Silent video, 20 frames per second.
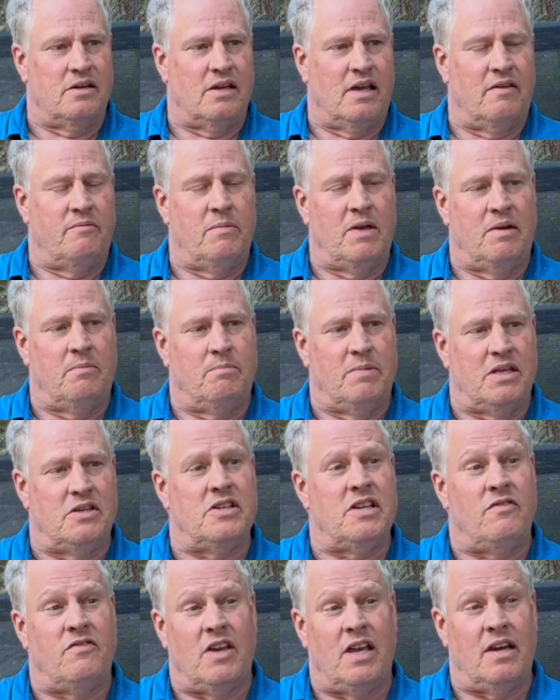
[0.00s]
I've been
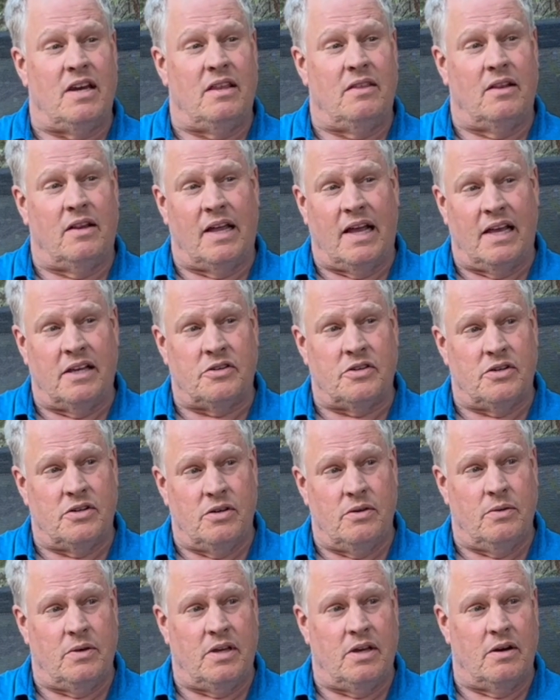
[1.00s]
busy vetting the last
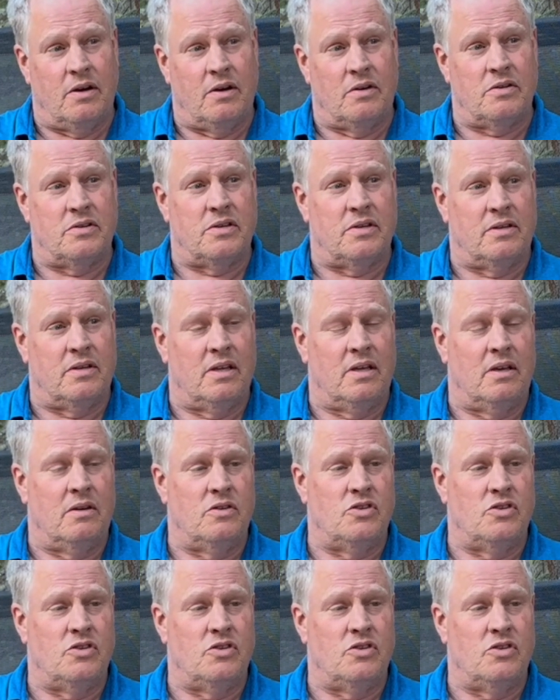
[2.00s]
2 years the